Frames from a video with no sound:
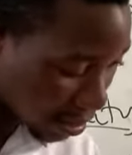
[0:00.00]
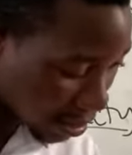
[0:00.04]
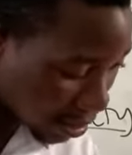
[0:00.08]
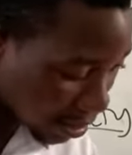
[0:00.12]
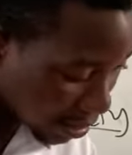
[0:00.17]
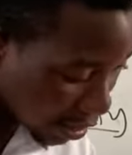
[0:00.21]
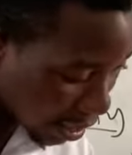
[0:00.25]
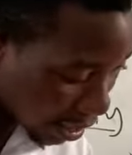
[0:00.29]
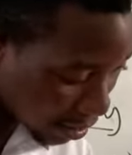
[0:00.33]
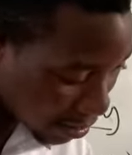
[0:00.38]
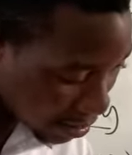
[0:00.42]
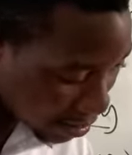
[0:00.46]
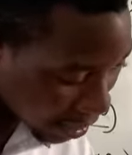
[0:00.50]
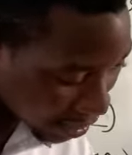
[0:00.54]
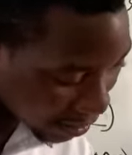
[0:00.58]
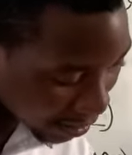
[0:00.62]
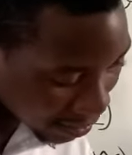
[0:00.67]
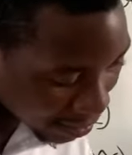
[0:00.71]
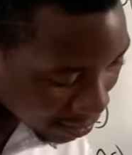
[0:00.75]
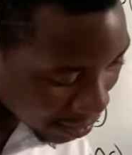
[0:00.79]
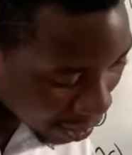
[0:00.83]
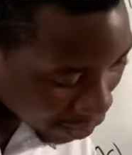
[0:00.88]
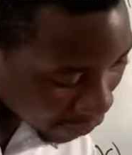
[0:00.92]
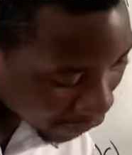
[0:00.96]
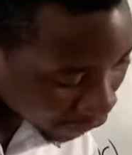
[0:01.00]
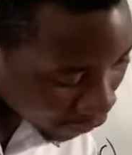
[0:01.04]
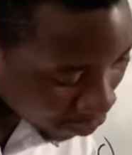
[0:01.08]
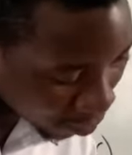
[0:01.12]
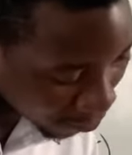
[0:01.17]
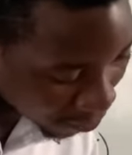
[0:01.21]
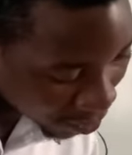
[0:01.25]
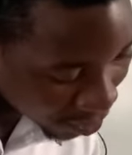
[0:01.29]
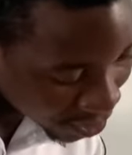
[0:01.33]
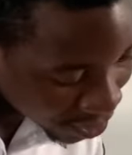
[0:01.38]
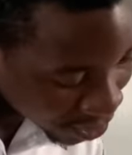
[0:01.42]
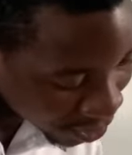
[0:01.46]
that is additional
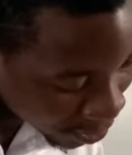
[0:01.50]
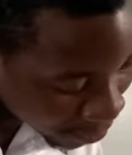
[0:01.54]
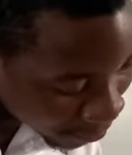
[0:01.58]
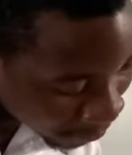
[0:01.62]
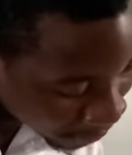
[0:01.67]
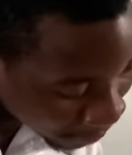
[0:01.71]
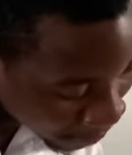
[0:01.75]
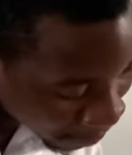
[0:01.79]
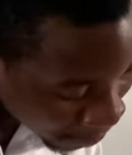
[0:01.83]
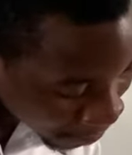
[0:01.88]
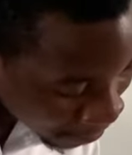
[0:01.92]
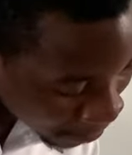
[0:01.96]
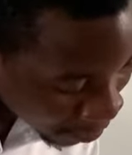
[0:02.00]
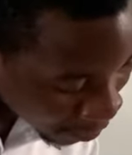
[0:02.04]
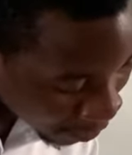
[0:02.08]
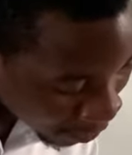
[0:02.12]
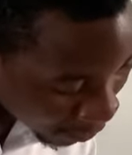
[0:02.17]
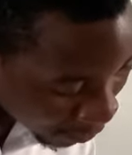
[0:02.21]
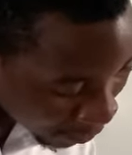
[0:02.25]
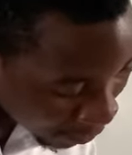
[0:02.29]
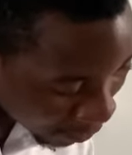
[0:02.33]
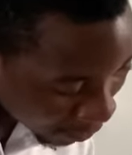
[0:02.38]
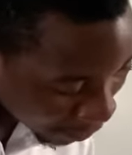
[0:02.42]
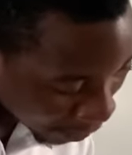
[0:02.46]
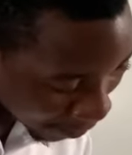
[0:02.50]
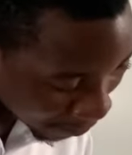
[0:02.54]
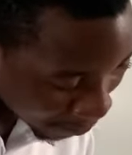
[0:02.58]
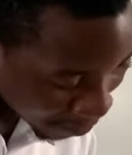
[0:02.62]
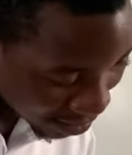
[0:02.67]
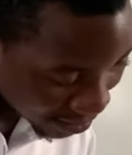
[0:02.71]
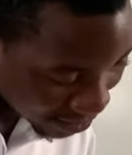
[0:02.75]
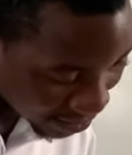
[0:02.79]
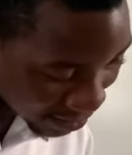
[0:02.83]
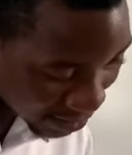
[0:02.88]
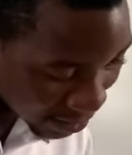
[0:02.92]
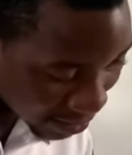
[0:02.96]
information number
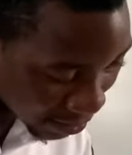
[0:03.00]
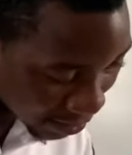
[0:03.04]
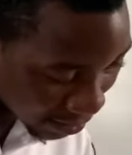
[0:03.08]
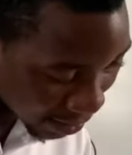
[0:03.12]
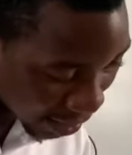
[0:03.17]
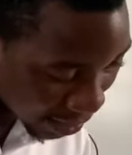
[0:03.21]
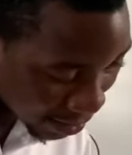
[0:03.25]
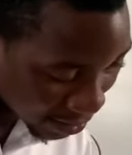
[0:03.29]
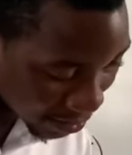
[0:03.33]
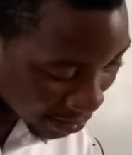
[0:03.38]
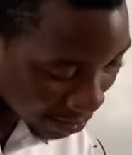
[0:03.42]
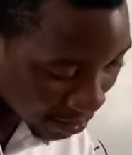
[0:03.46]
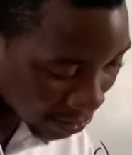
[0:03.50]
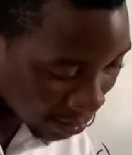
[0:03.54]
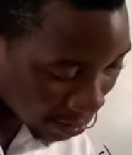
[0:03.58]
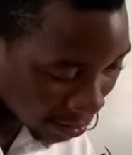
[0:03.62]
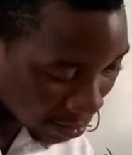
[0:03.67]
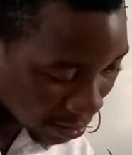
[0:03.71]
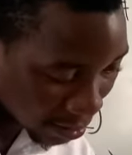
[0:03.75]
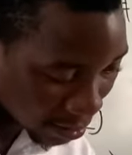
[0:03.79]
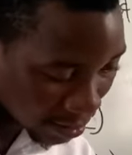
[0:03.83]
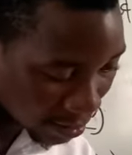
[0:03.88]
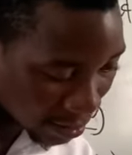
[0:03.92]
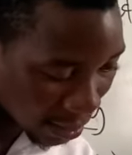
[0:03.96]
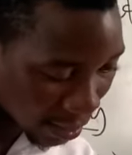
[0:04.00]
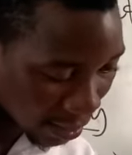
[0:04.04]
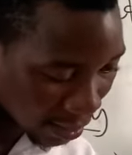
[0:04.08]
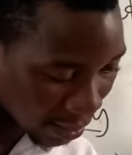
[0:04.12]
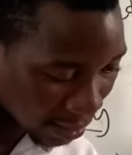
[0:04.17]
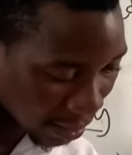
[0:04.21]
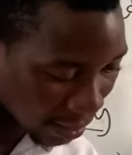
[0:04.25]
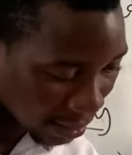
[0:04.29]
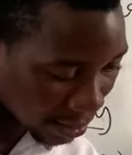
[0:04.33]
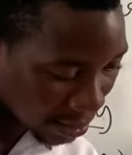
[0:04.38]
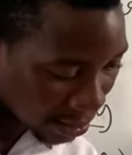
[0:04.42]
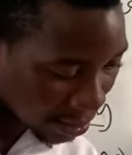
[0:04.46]
C, that is C. Is saying
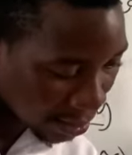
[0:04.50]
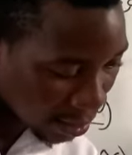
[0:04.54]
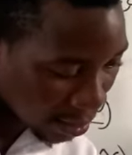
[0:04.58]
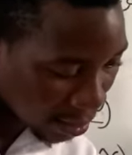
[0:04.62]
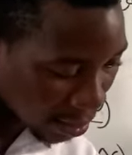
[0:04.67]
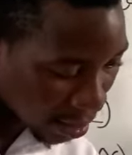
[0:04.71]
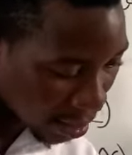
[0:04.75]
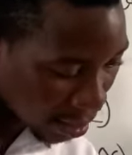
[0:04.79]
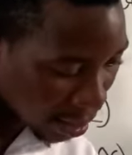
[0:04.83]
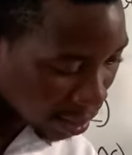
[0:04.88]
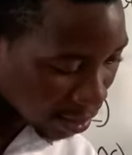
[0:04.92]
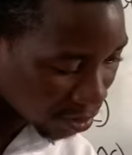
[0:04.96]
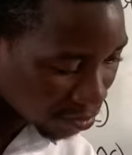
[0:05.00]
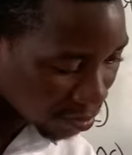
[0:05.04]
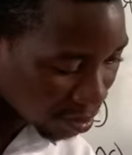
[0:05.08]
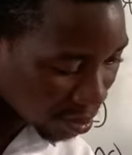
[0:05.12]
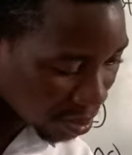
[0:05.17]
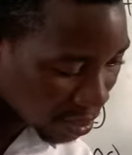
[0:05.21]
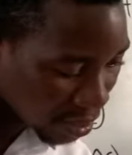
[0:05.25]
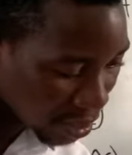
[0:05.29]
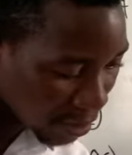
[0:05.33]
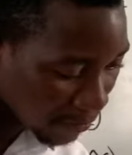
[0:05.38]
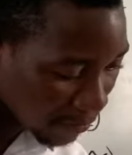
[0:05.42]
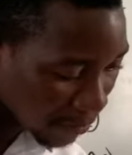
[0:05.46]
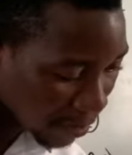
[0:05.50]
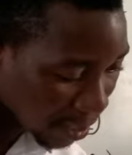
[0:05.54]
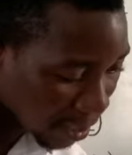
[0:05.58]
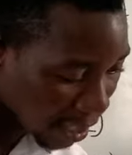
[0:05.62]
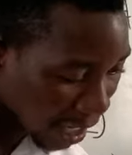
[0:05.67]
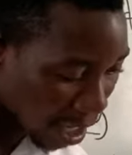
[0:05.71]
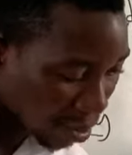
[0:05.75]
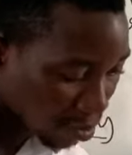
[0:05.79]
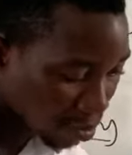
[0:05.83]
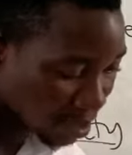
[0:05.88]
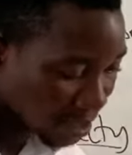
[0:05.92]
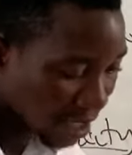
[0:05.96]
that electricity bill
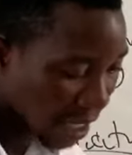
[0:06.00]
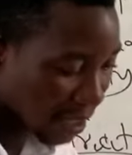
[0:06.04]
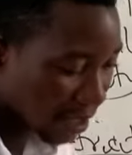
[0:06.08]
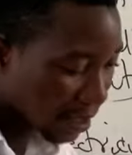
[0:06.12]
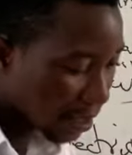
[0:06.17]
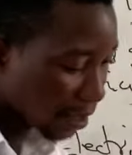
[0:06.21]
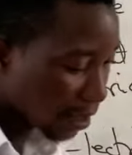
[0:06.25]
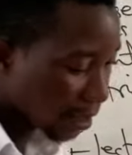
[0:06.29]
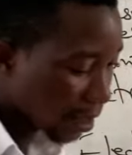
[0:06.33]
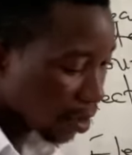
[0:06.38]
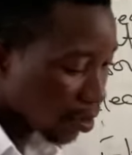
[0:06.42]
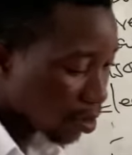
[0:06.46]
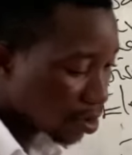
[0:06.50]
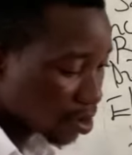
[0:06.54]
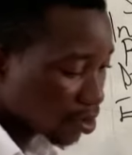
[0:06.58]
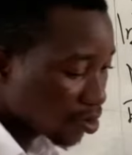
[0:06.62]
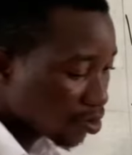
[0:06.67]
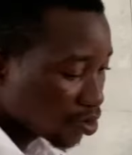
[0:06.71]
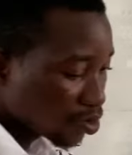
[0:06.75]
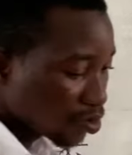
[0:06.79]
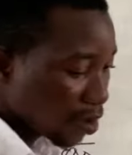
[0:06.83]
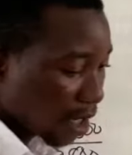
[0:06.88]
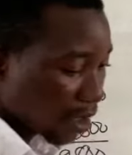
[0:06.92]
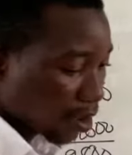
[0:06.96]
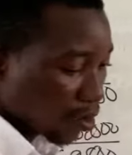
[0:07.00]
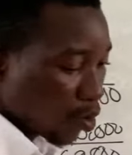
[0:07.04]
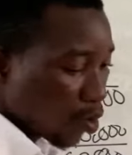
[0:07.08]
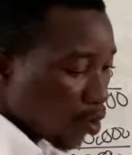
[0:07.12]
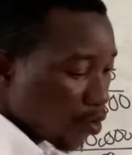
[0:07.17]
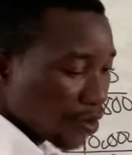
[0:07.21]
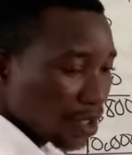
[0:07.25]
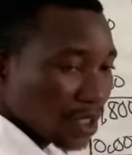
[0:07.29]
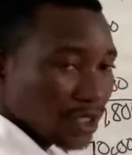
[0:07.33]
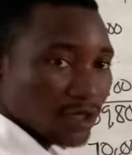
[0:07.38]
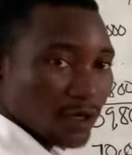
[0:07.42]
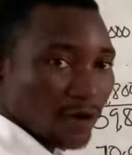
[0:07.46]
outstanding, there was also an
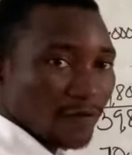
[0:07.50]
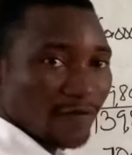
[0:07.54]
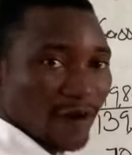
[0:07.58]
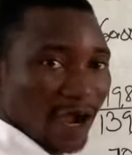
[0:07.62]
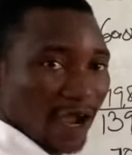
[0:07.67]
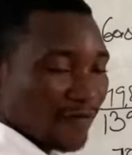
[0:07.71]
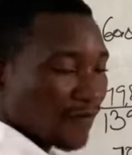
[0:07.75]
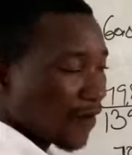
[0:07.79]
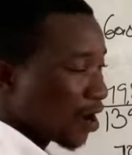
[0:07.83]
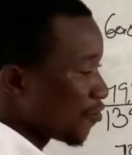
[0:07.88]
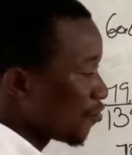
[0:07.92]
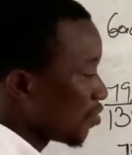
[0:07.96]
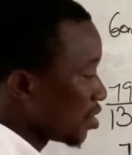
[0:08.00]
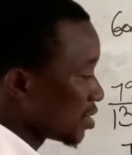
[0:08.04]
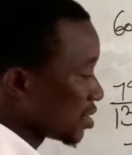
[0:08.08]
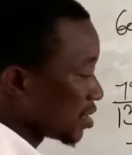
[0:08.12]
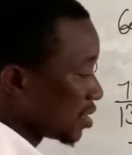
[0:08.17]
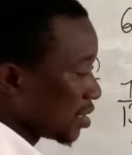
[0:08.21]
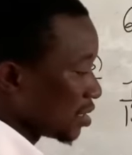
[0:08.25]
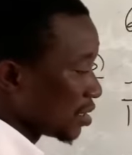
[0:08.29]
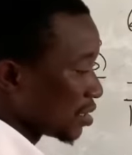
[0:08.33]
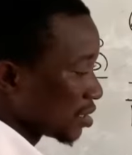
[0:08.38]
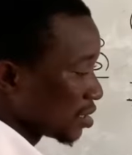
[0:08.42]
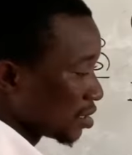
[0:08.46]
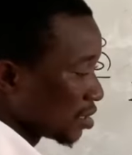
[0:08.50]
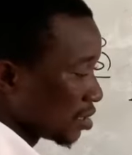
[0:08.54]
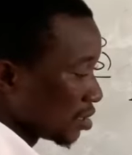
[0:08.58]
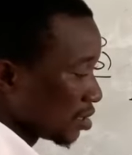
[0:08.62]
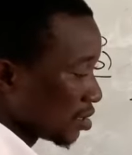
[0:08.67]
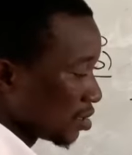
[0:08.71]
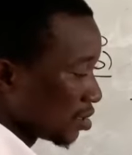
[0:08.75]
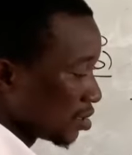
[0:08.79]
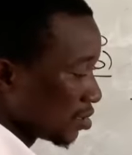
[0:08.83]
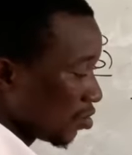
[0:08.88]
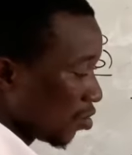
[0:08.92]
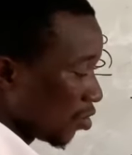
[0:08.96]
owings of 500 cedis.
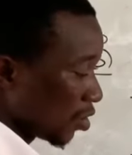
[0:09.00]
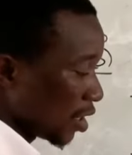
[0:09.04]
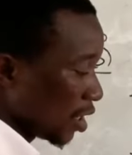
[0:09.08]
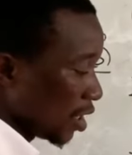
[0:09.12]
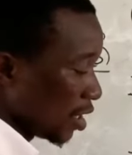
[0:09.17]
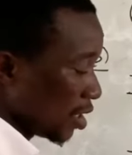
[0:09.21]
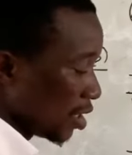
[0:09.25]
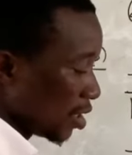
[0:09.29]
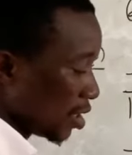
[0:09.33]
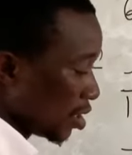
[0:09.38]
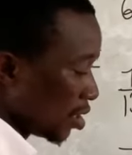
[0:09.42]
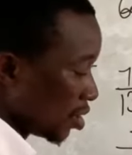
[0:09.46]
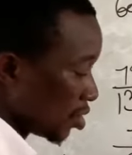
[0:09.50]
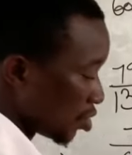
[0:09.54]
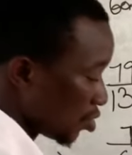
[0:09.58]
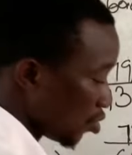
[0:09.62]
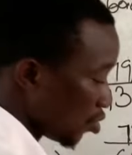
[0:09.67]
Okay, so